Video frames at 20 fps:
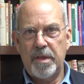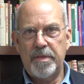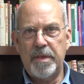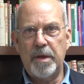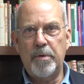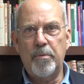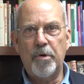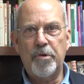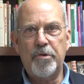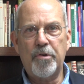
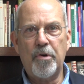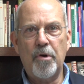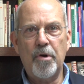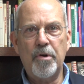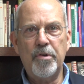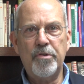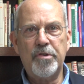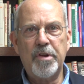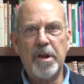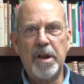then
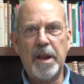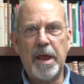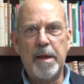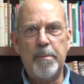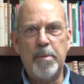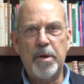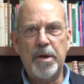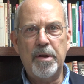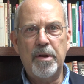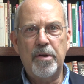returns to
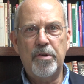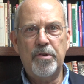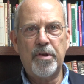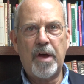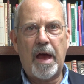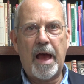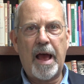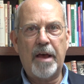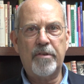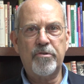Laban
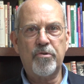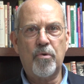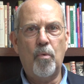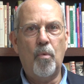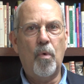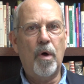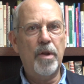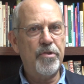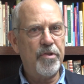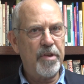to ask
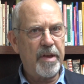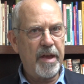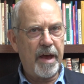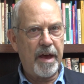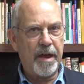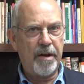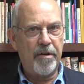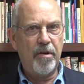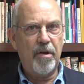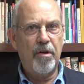once
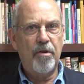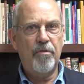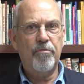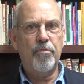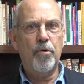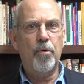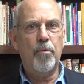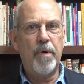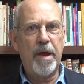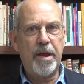again
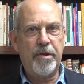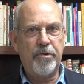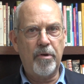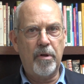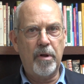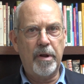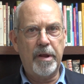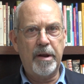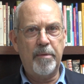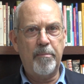for
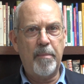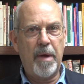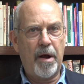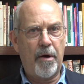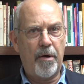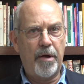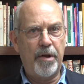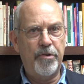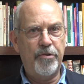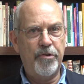Rachel in
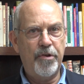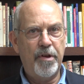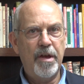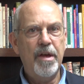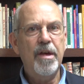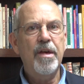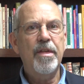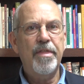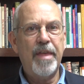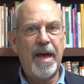marriage.
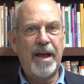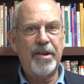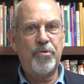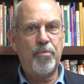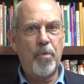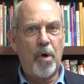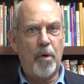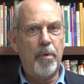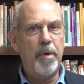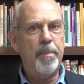
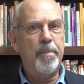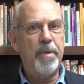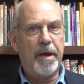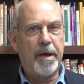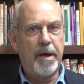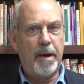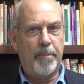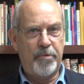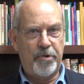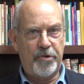That's where we
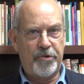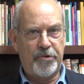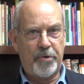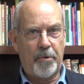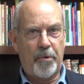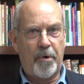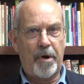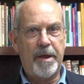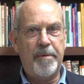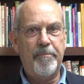pick up the
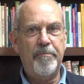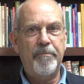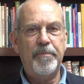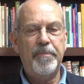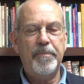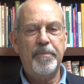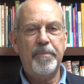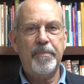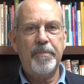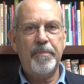story.
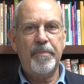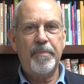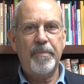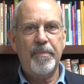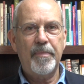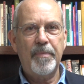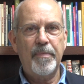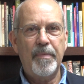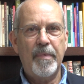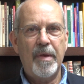
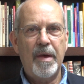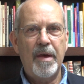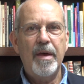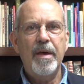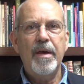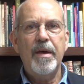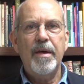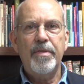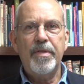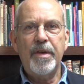
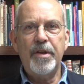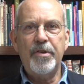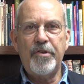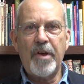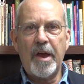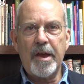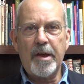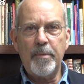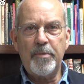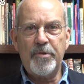Then
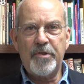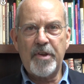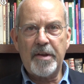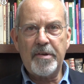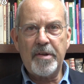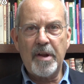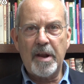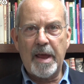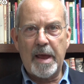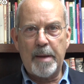Jacob
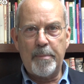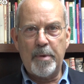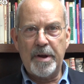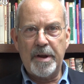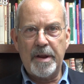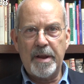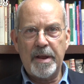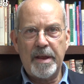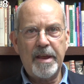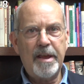said to
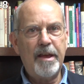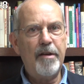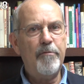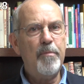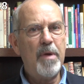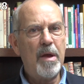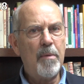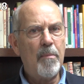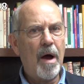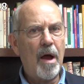Laban,
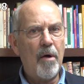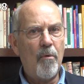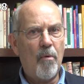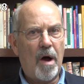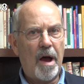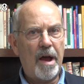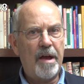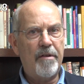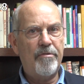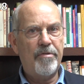Give me my
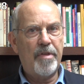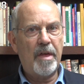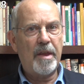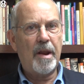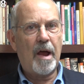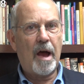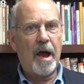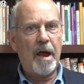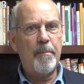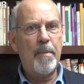wife
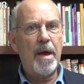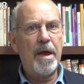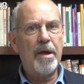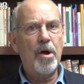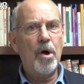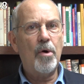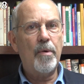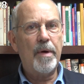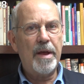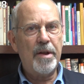that I may
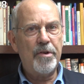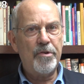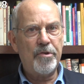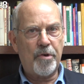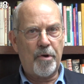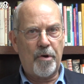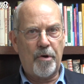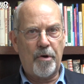go in to